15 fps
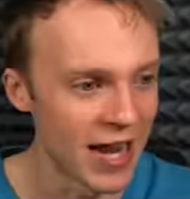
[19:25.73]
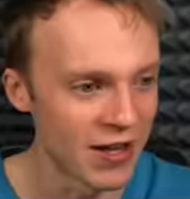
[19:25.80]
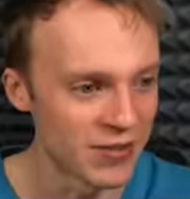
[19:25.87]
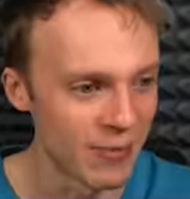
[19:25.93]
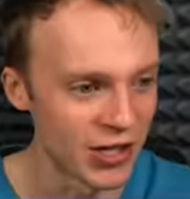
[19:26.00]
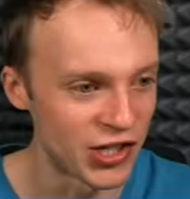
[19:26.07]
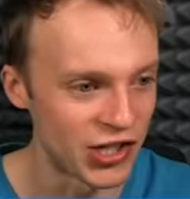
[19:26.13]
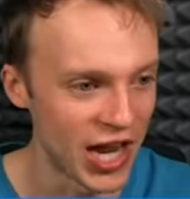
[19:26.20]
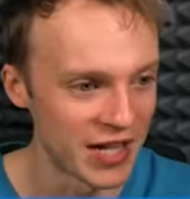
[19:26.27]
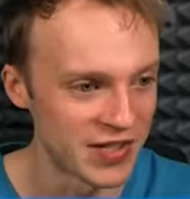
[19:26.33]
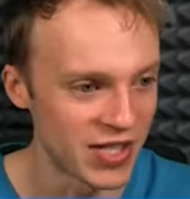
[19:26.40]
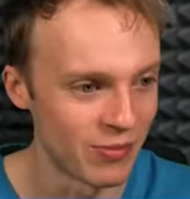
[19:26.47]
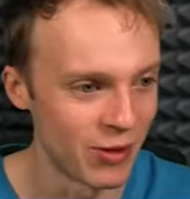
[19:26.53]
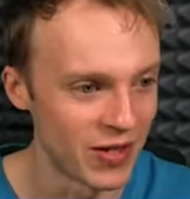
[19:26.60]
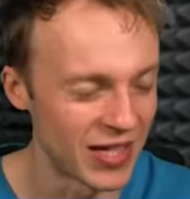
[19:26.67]
Right, now's my
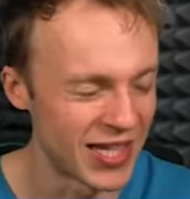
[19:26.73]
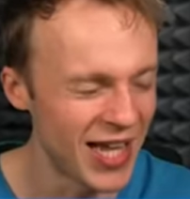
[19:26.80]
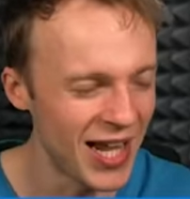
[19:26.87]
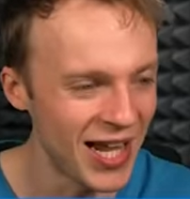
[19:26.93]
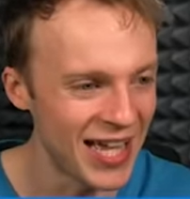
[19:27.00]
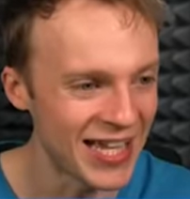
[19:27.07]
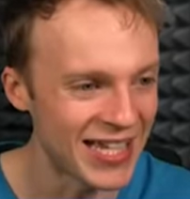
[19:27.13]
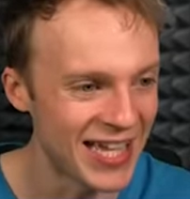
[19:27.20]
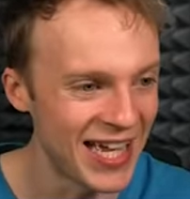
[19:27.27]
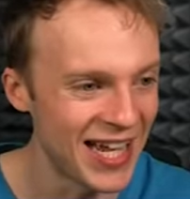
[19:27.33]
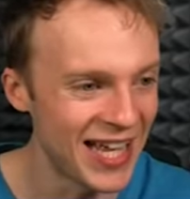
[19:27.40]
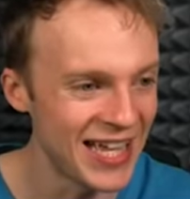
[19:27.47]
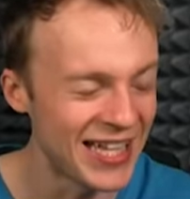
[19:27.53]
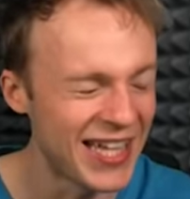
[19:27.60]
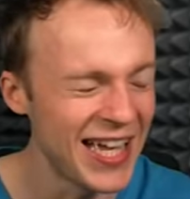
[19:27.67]
chance. Come on, kill it,
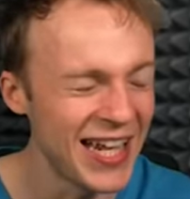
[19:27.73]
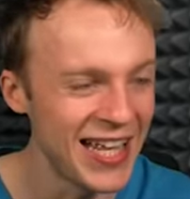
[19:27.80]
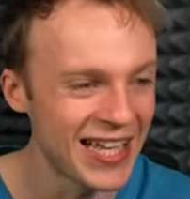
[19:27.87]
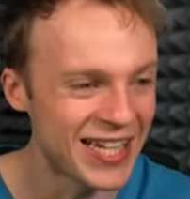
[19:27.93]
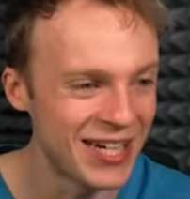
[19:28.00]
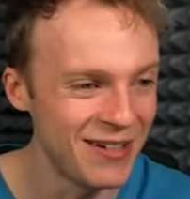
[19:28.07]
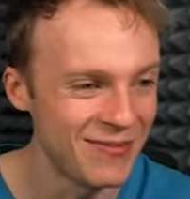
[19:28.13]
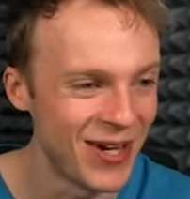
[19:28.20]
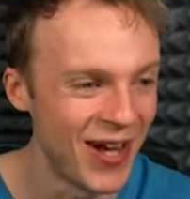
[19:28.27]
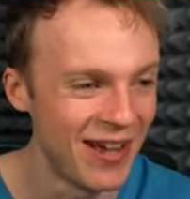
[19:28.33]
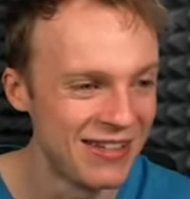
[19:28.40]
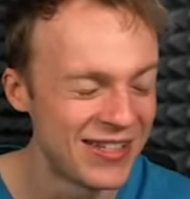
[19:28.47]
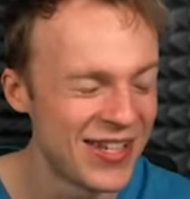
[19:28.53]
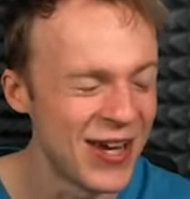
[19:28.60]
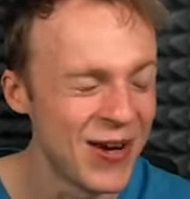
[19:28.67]
kill it, kill it. Come
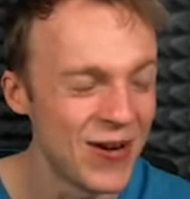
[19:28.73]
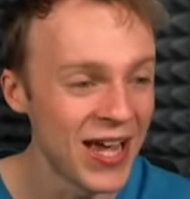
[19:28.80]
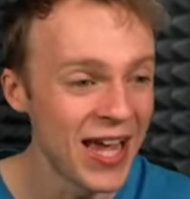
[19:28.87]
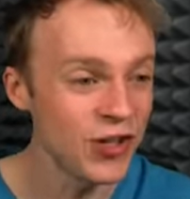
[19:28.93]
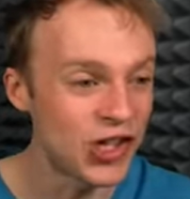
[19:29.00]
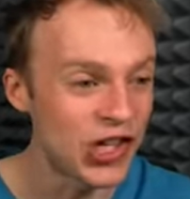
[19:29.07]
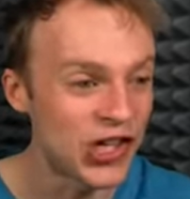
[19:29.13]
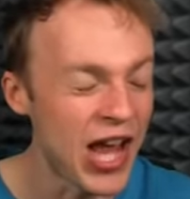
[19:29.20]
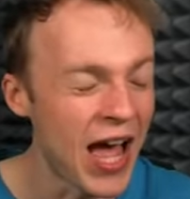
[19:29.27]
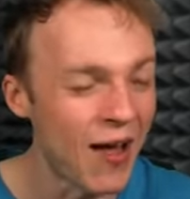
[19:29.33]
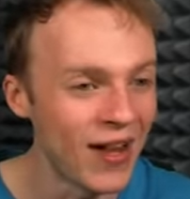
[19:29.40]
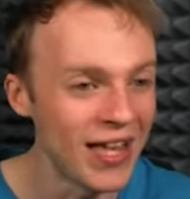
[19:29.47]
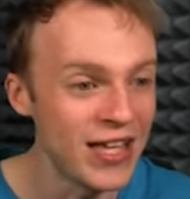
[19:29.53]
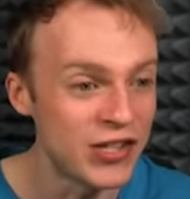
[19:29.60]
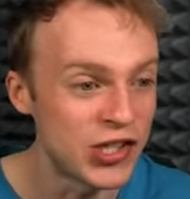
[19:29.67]
on, dude. The
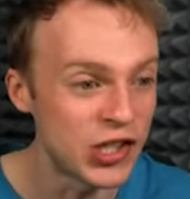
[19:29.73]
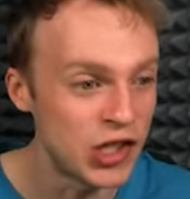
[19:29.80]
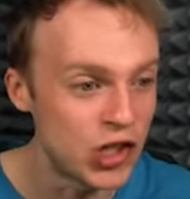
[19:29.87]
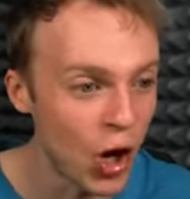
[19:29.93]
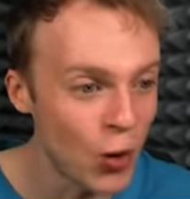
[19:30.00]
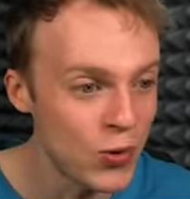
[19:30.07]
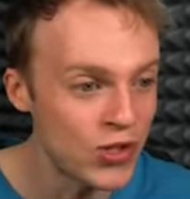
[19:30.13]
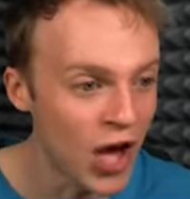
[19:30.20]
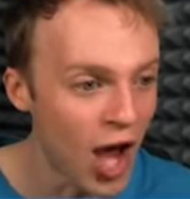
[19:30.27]
shell is so